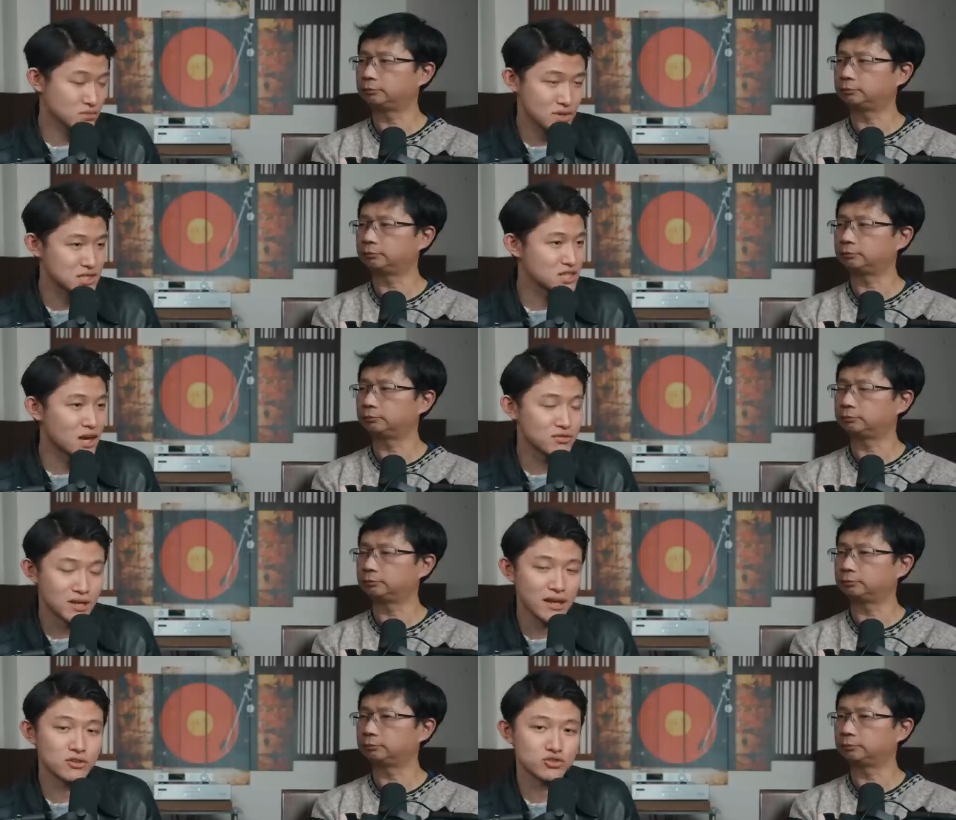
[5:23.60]
Speaker 1: Let's not
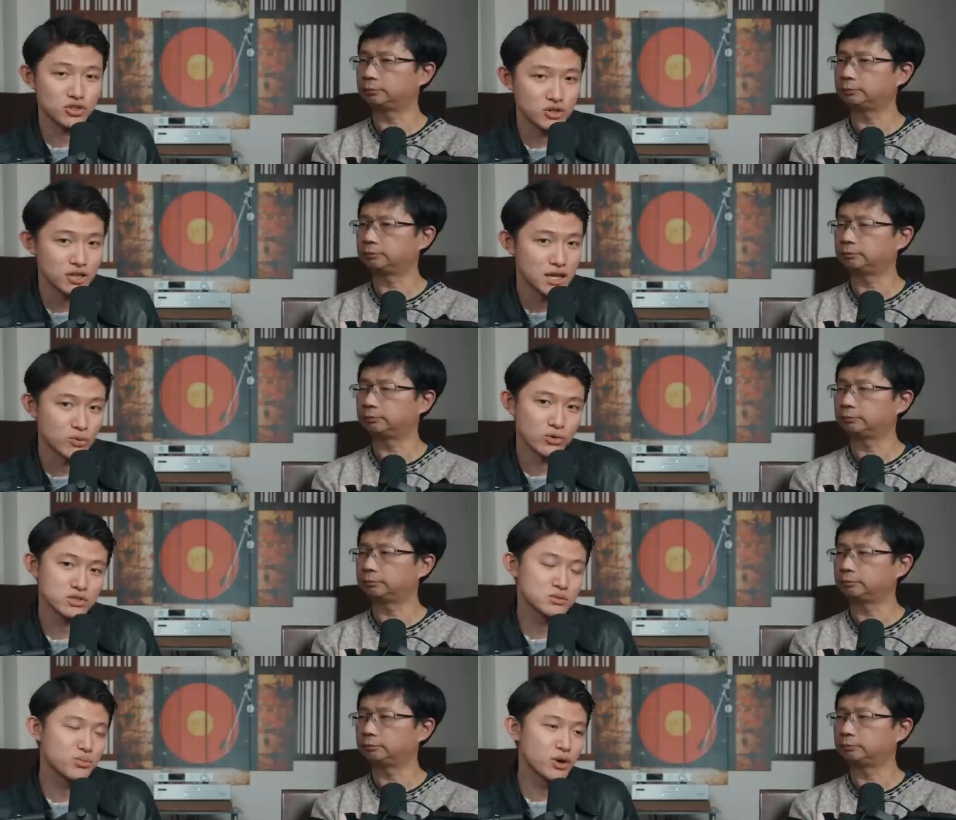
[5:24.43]
even get into
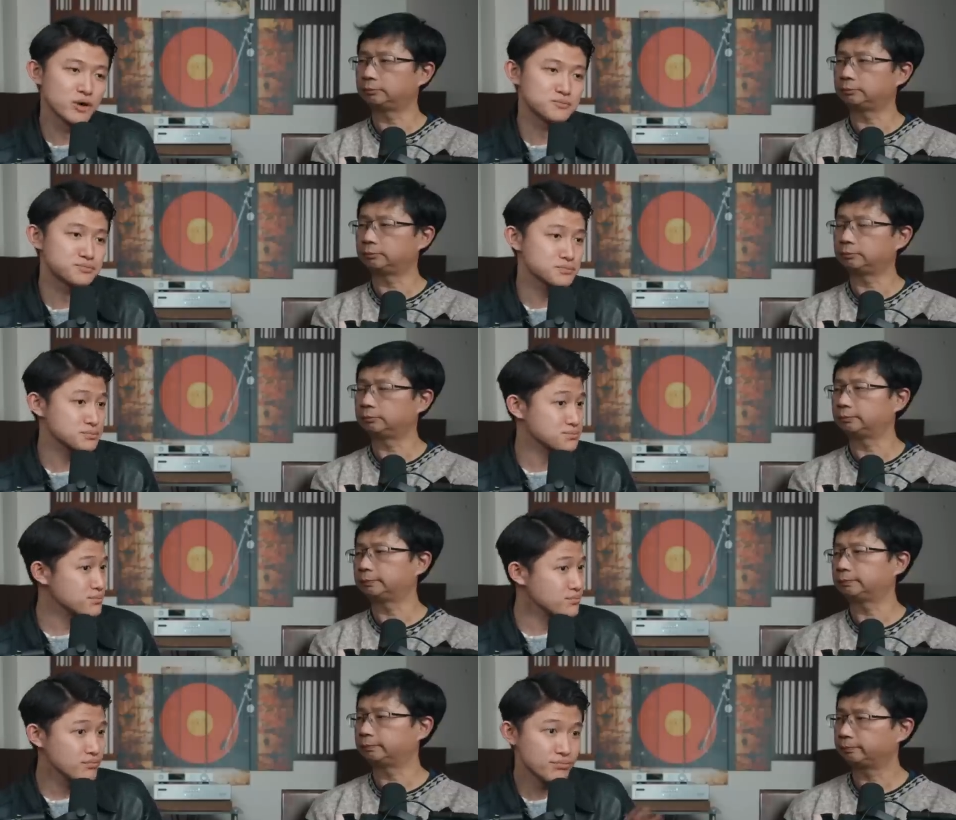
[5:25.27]
turntables, but
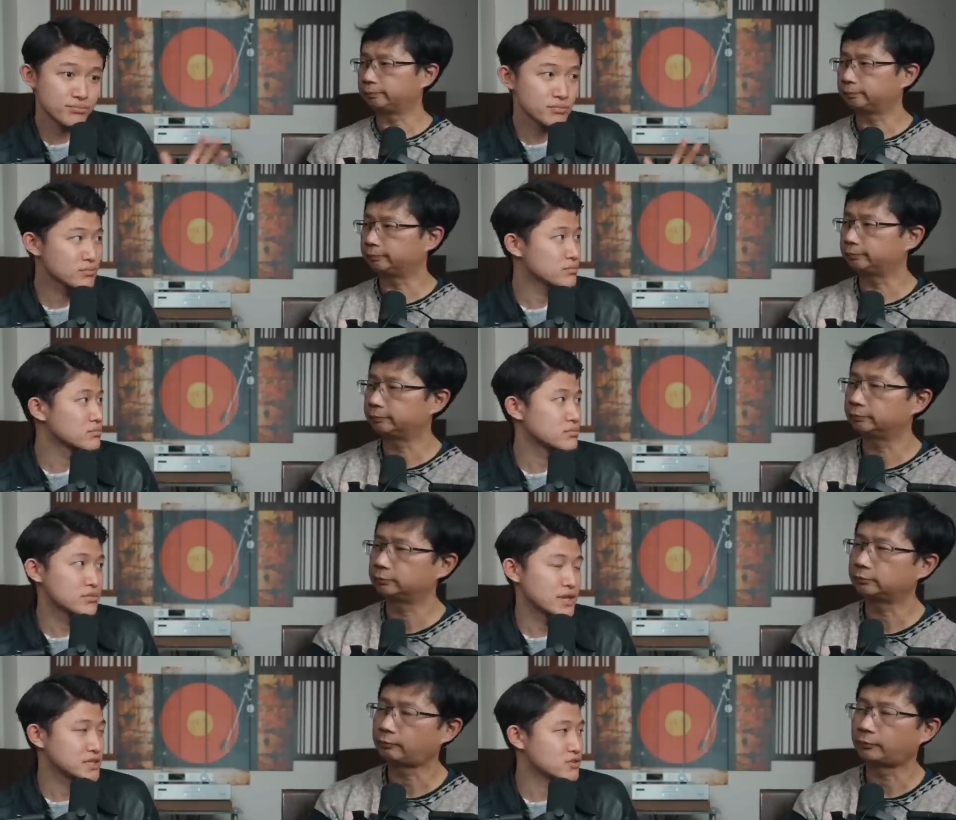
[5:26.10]

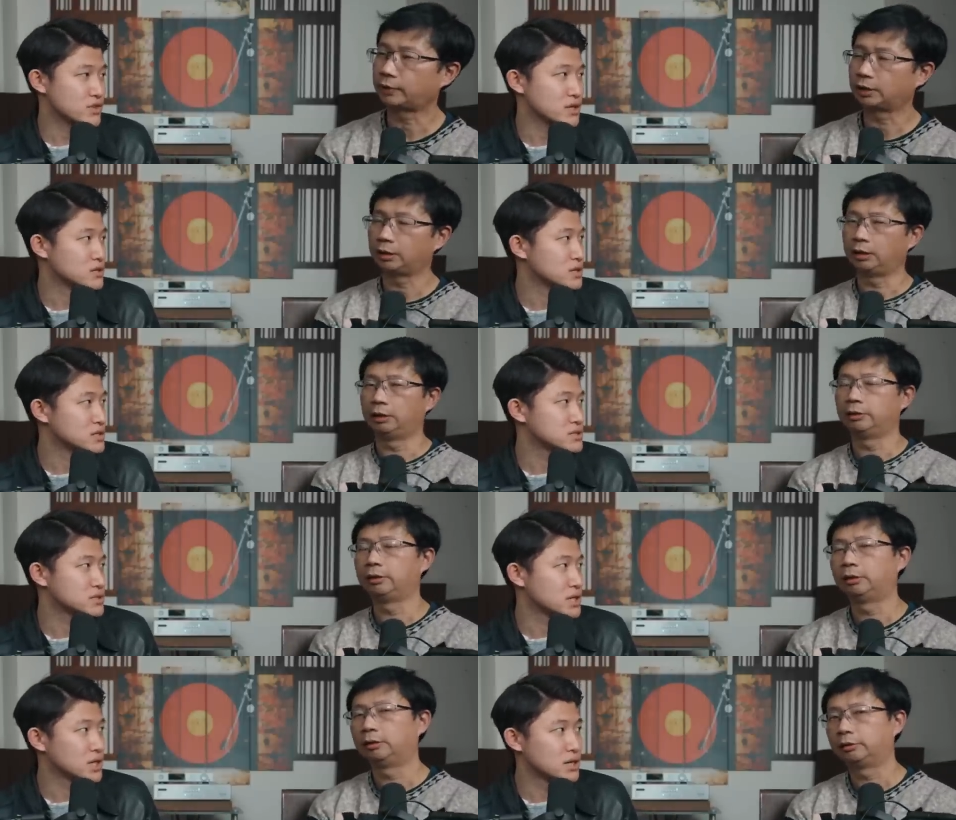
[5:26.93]
that's the thing.
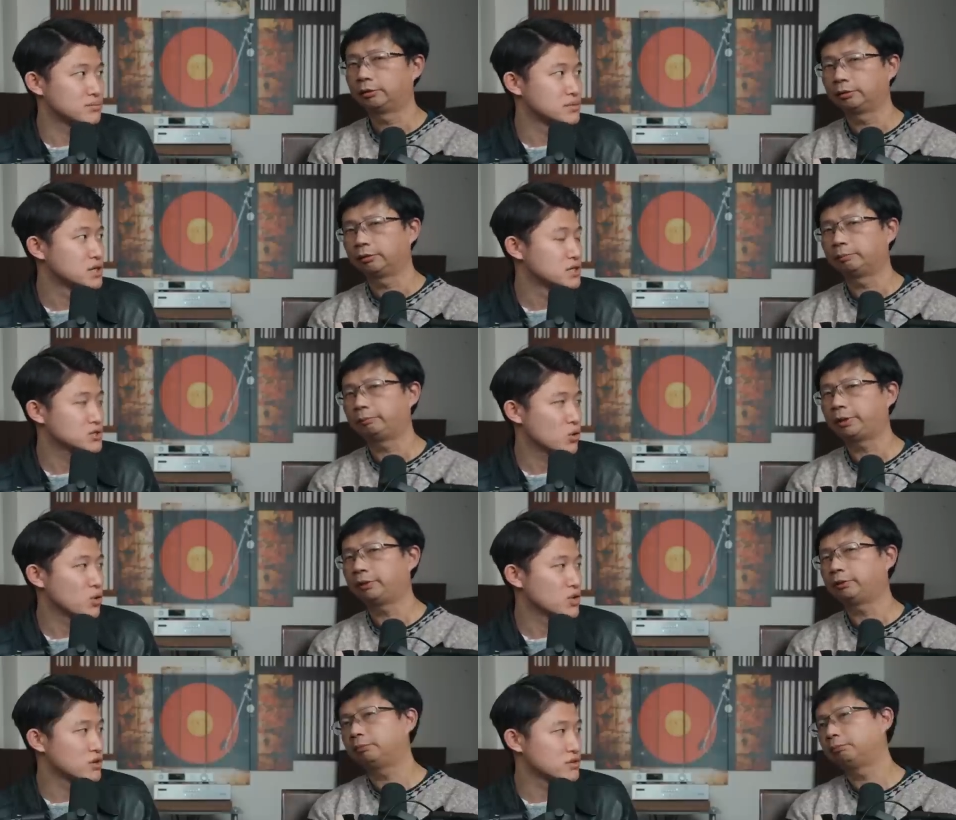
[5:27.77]
It's um, it's but
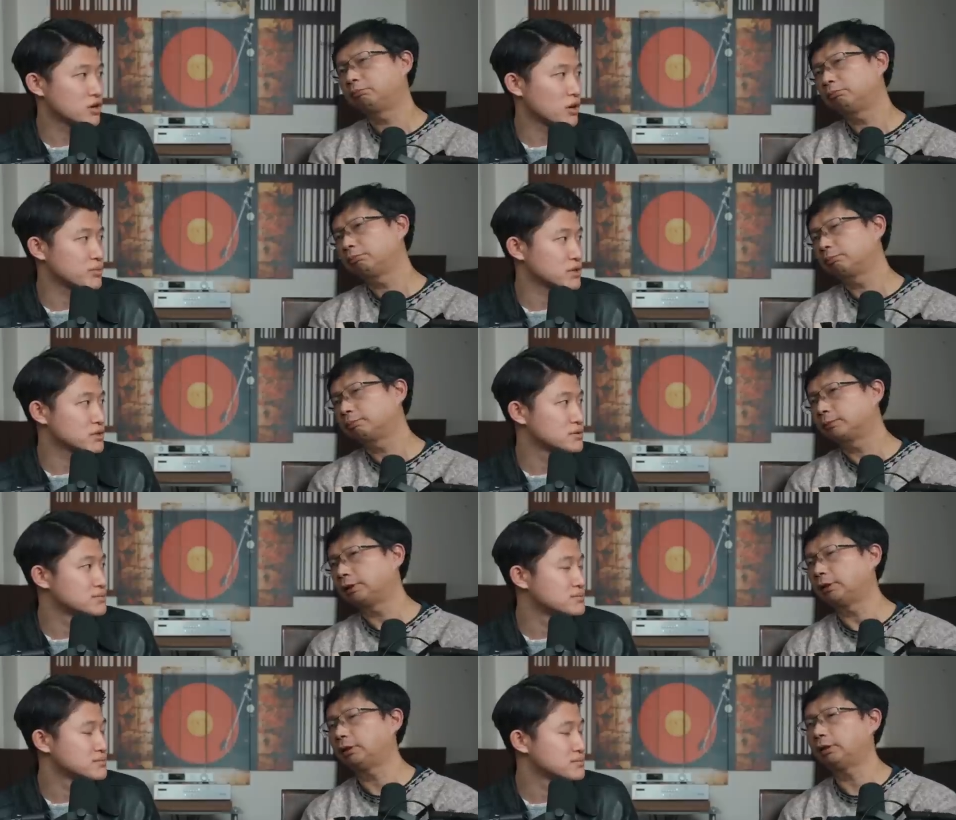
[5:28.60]
a whole other topic.
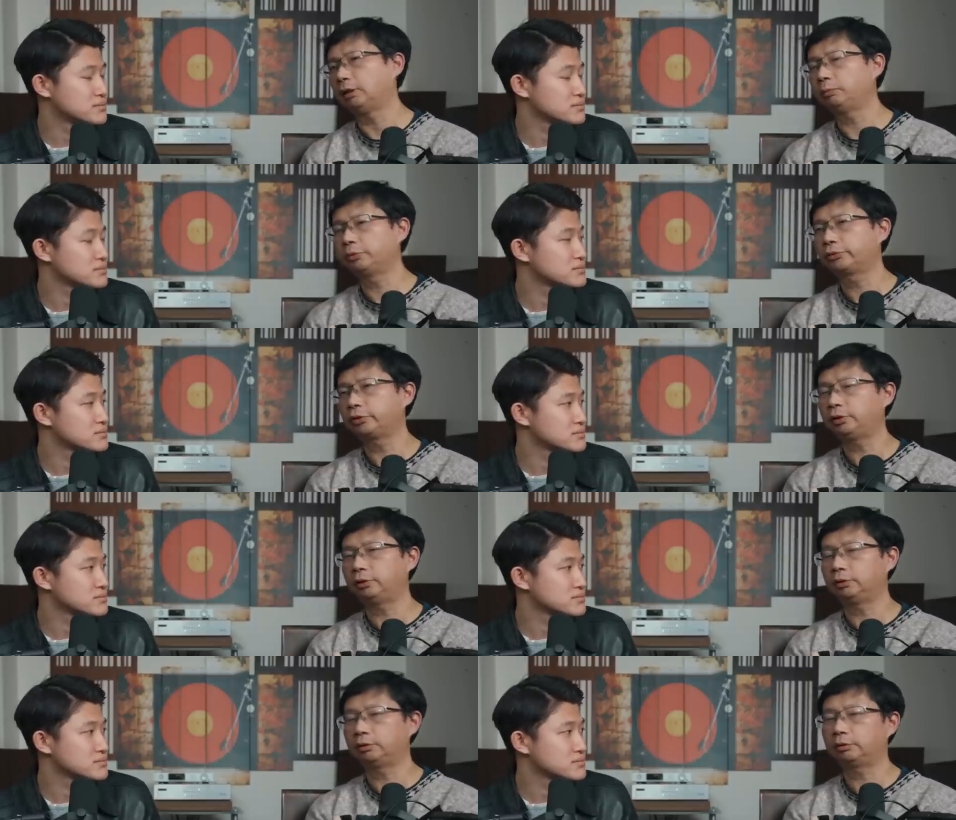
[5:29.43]
Speaker 2: I won't
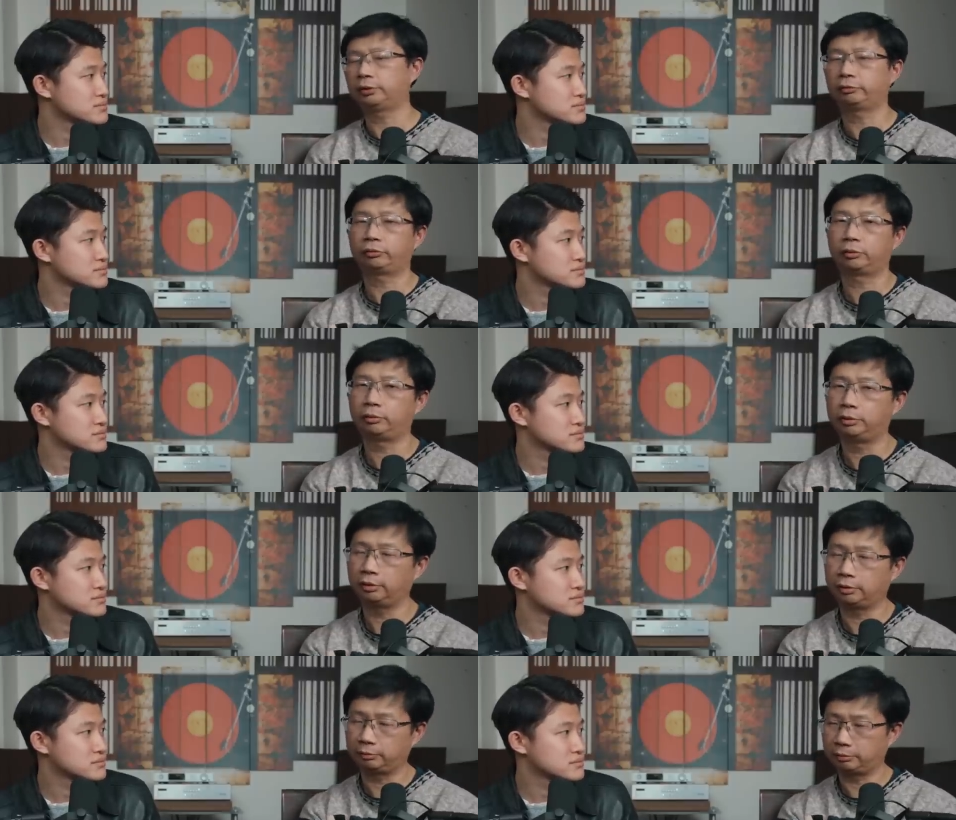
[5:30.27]
say okay
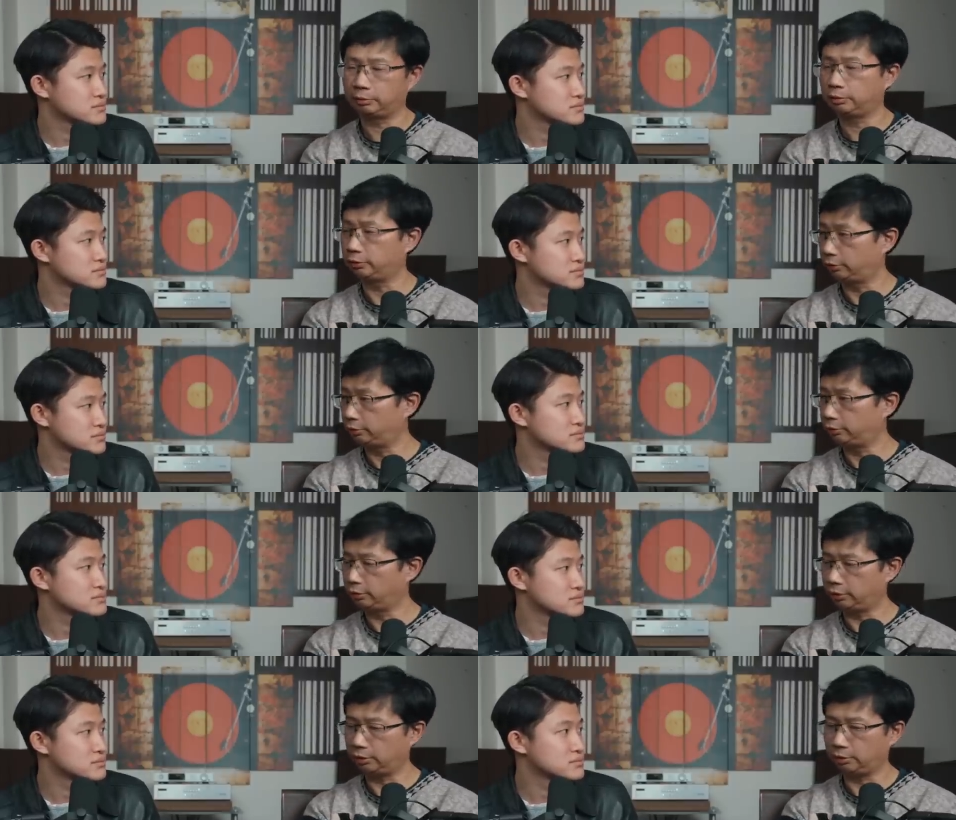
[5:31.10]
for
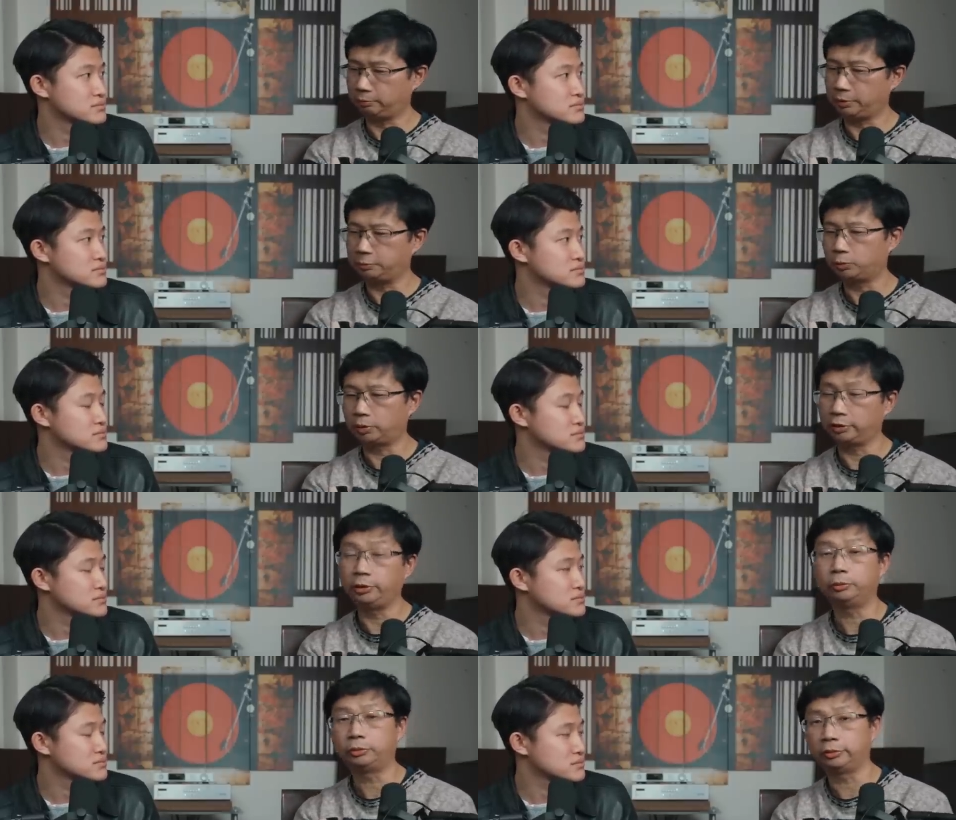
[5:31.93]
uh, people who are
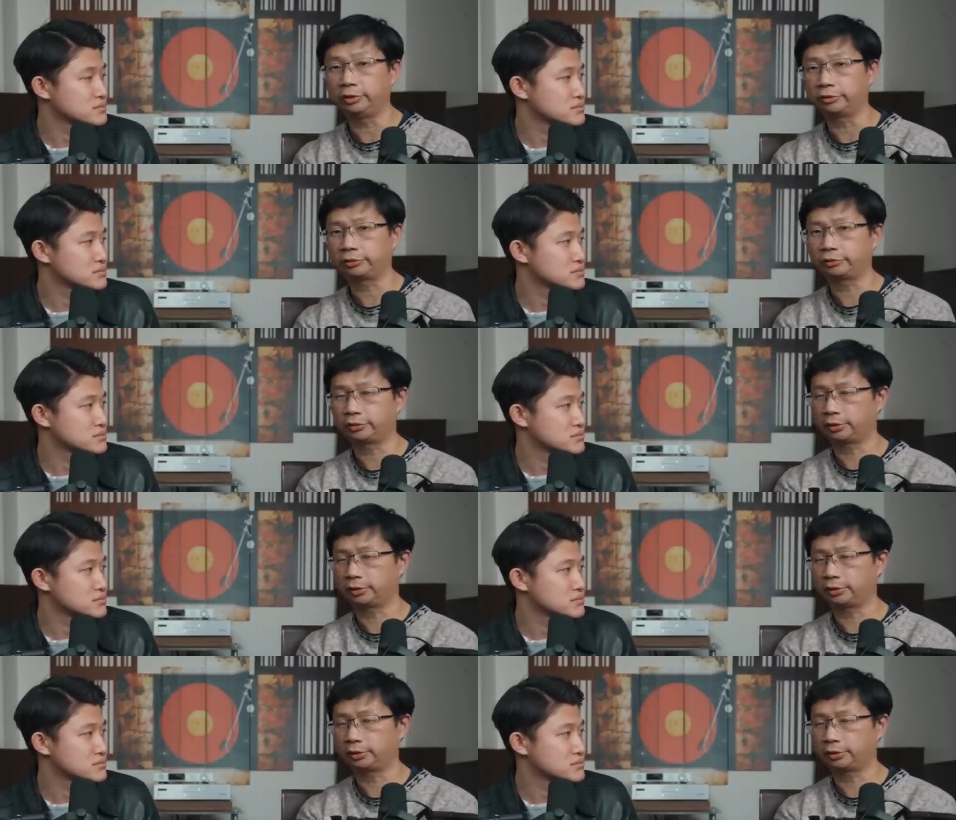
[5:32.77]
new to this